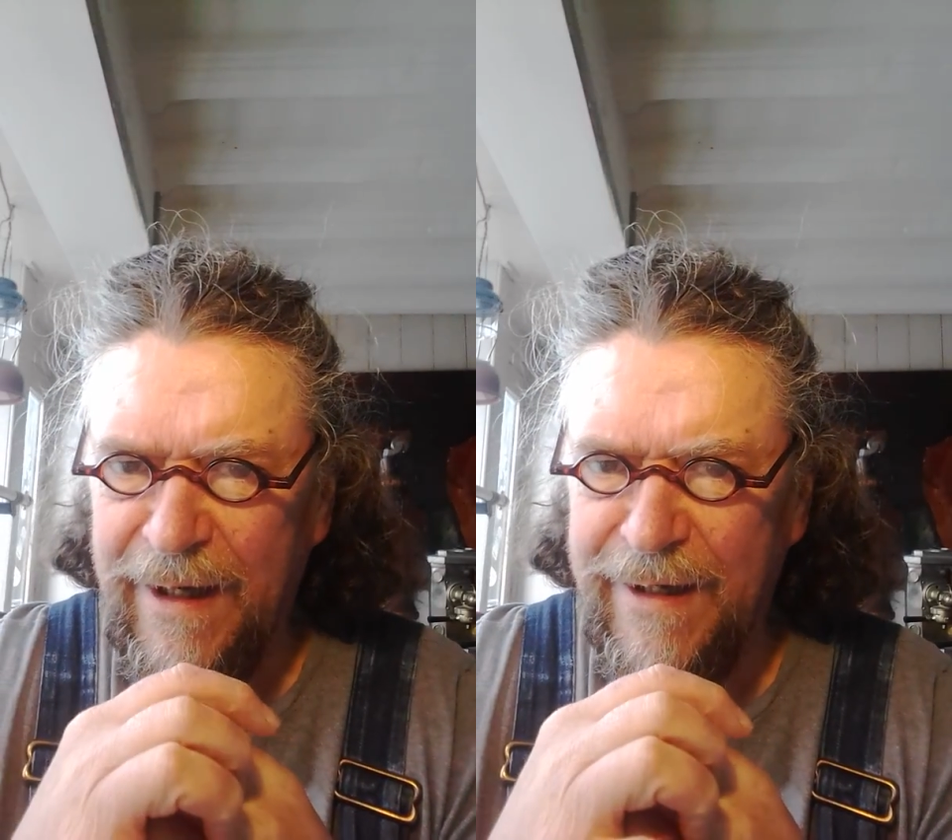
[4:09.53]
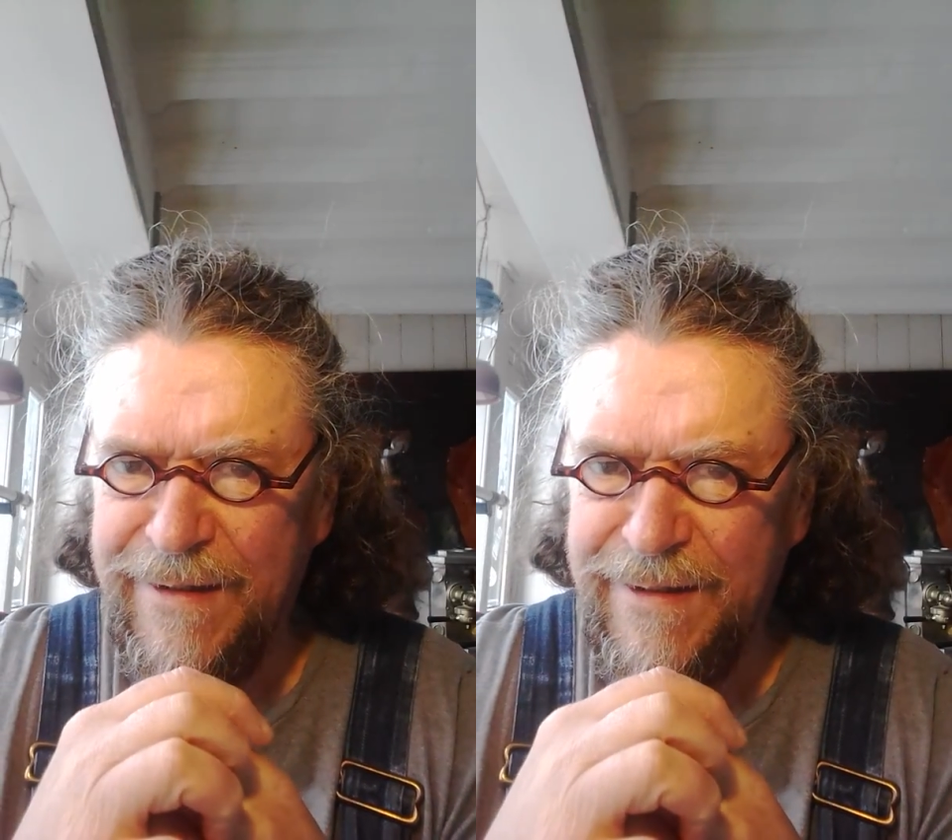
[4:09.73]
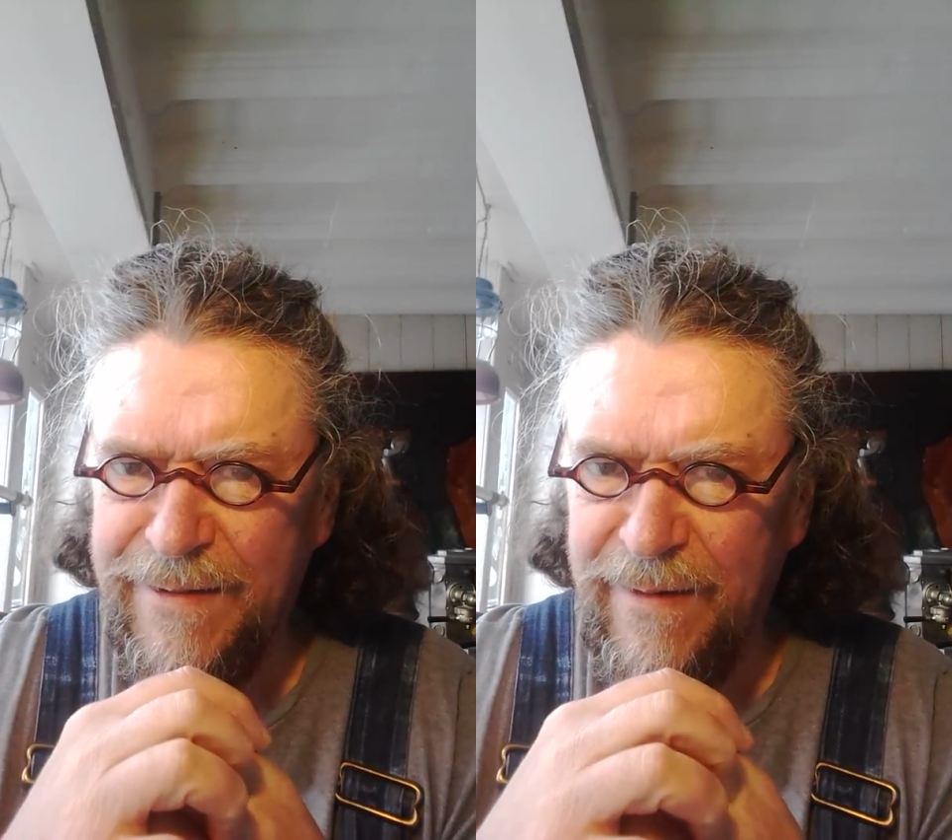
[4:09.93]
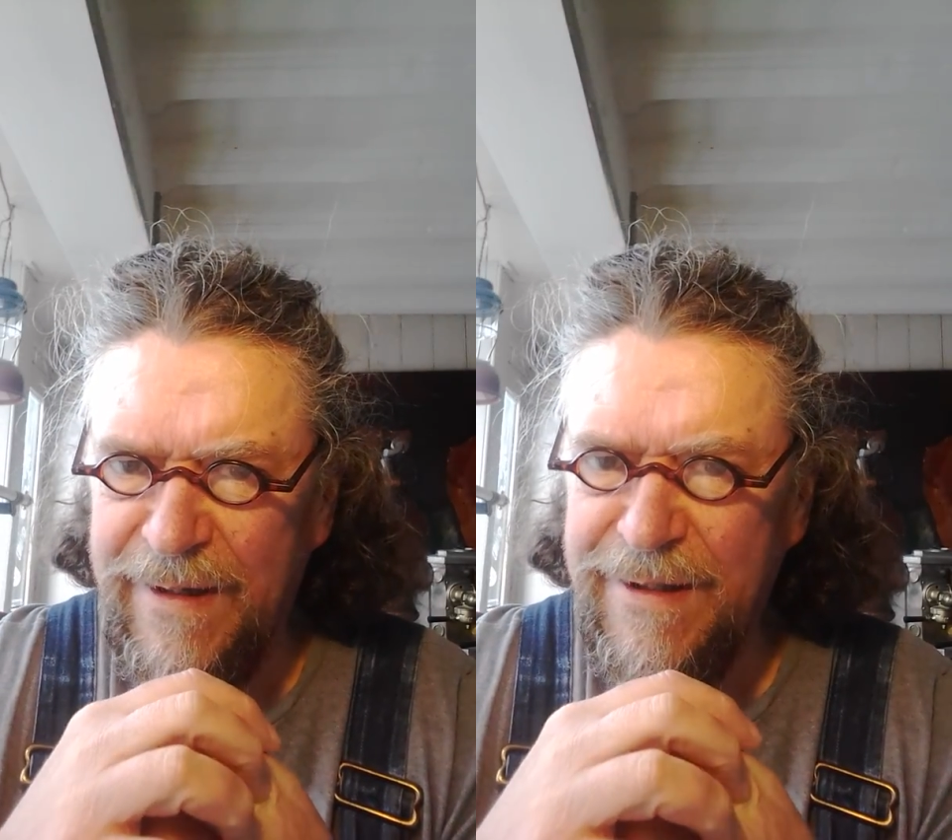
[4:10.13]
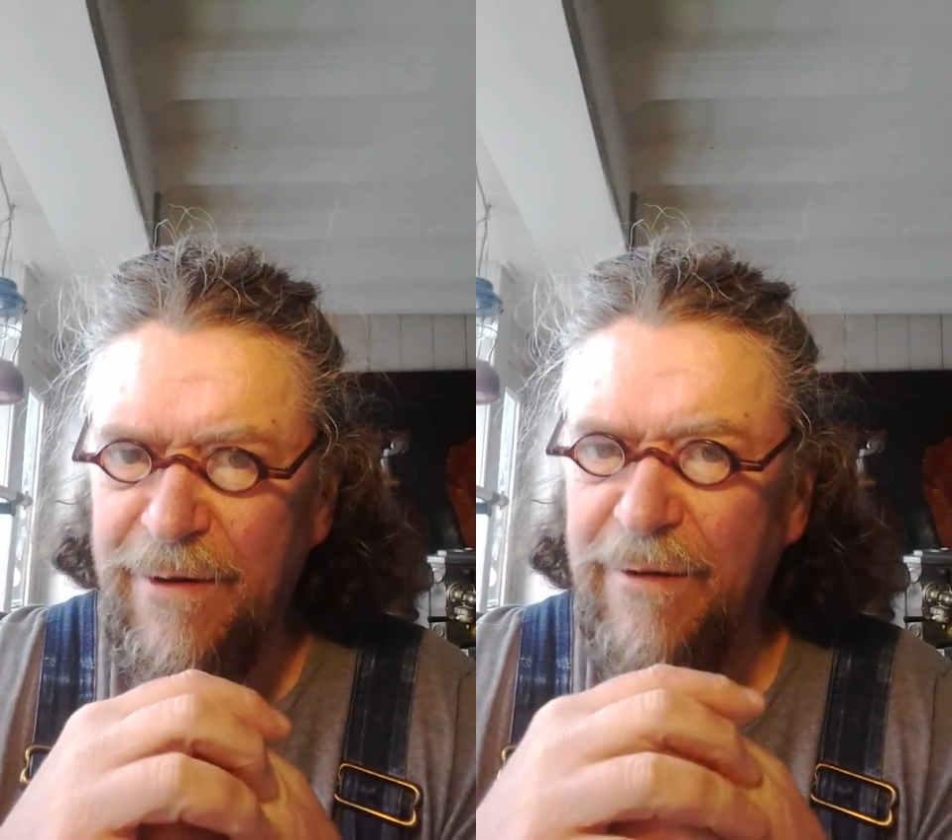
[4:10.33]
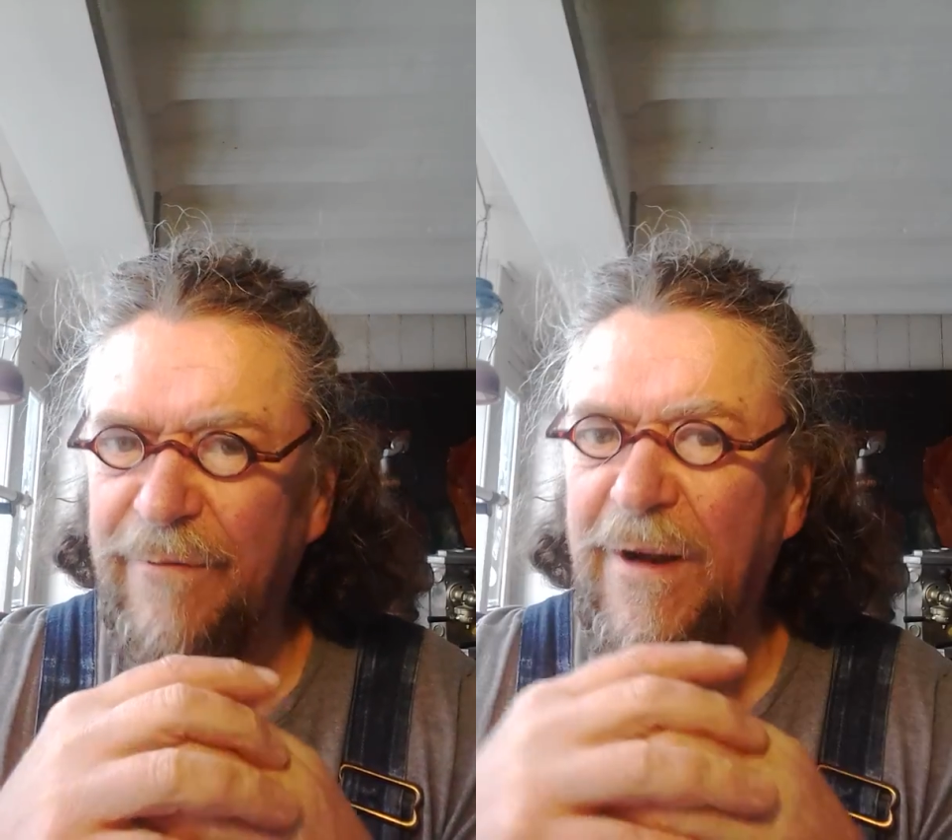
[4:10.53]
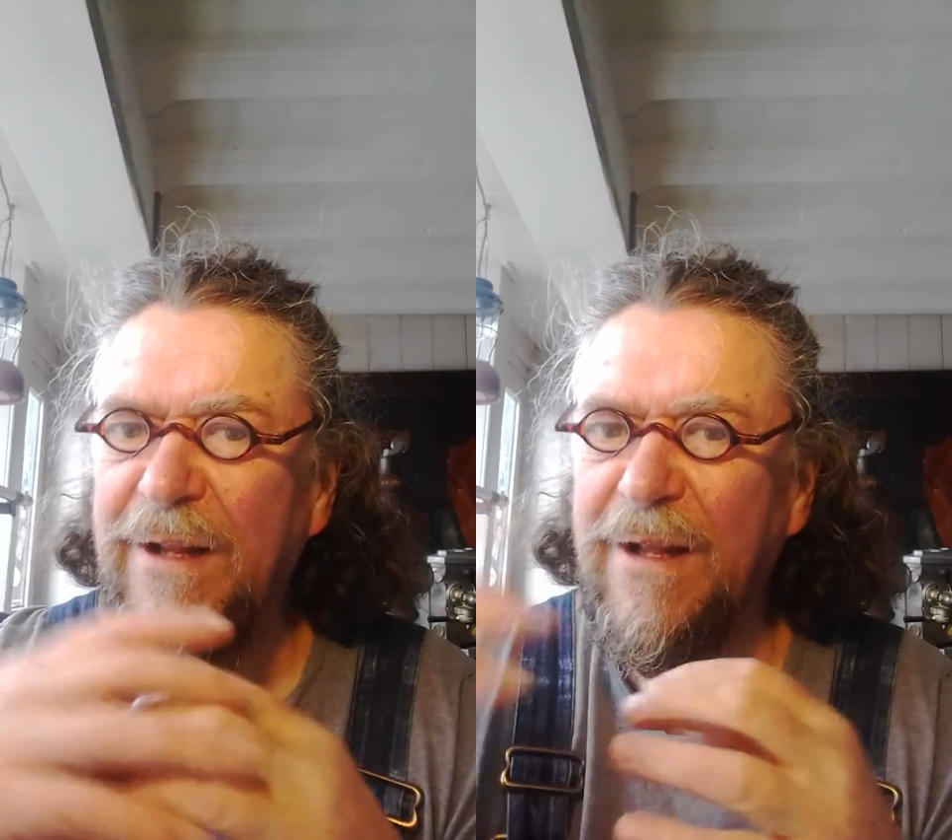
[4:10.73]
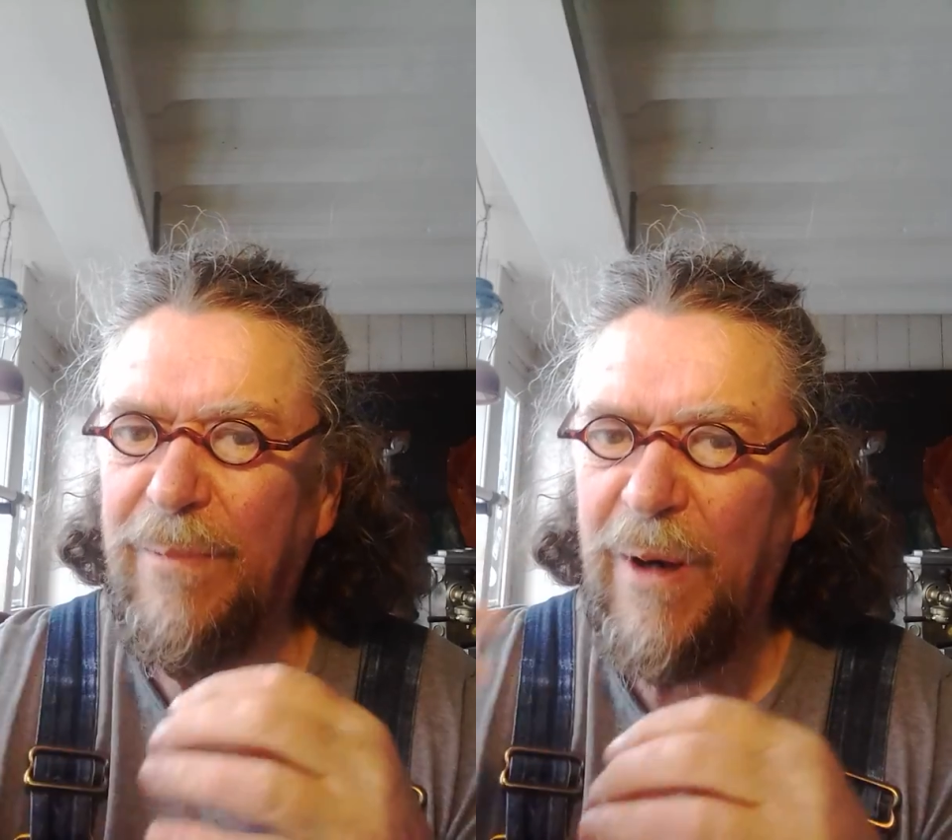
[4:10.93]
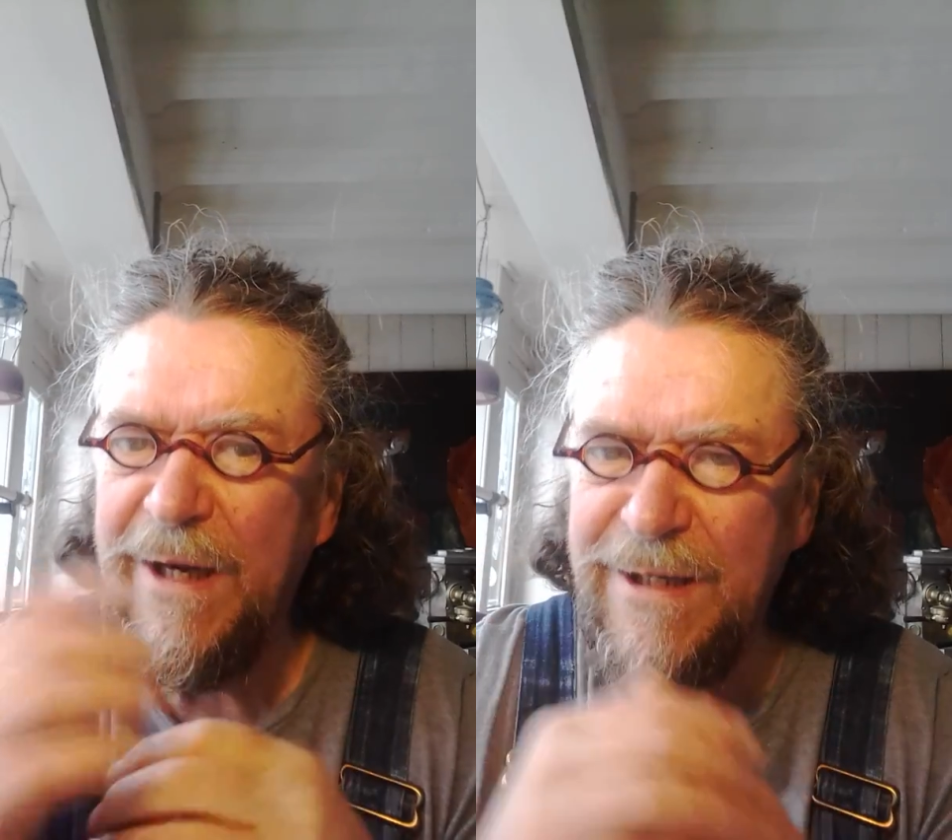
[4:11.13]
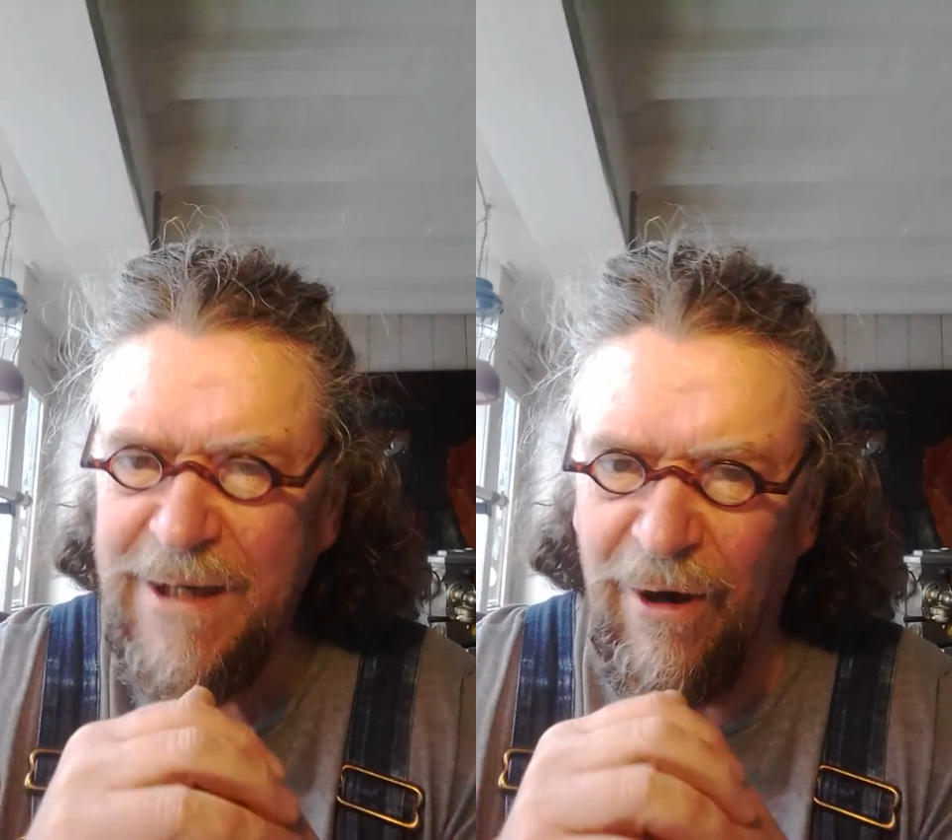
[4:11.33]
is it's not the fact that the
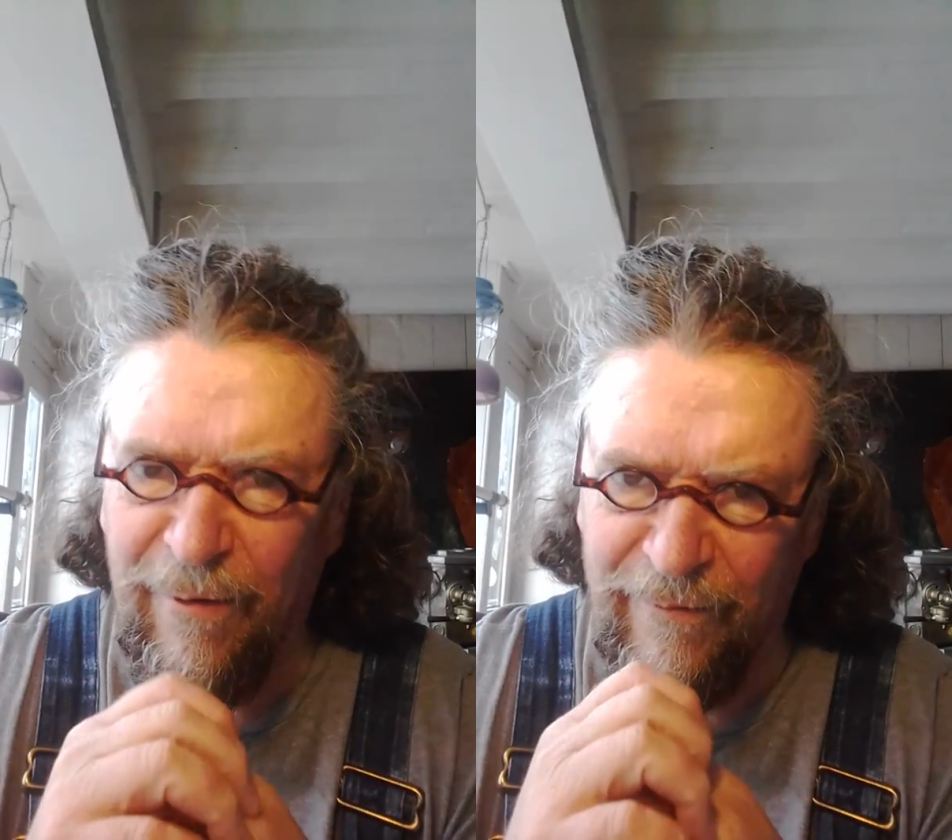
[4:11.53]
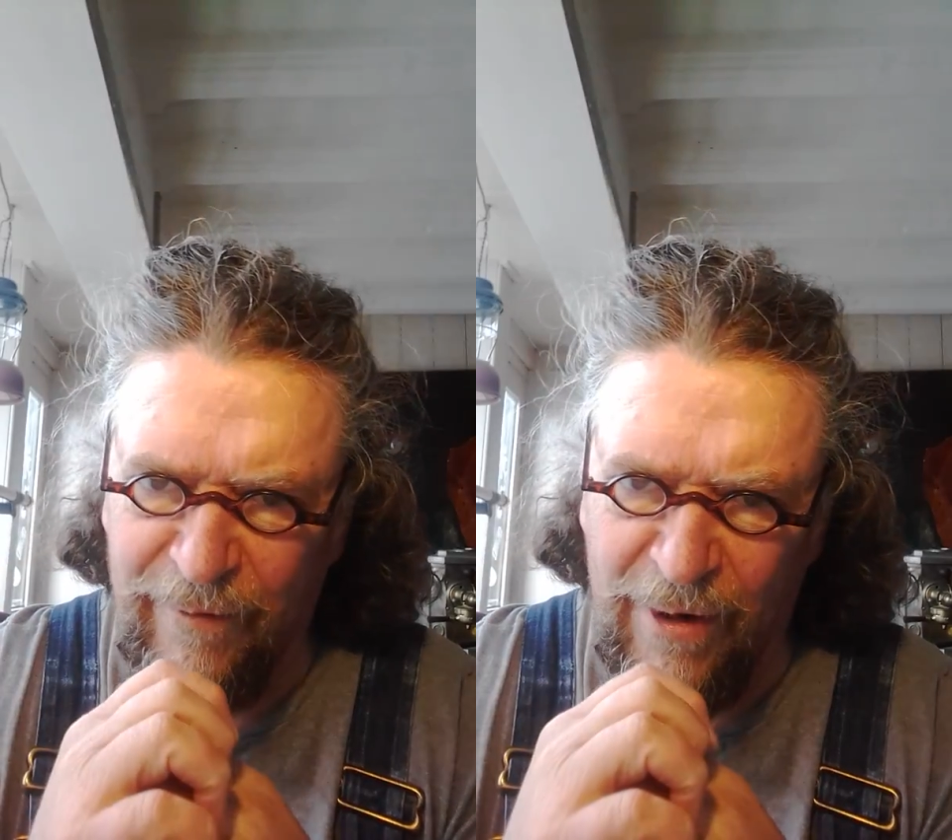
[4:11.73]
planes can't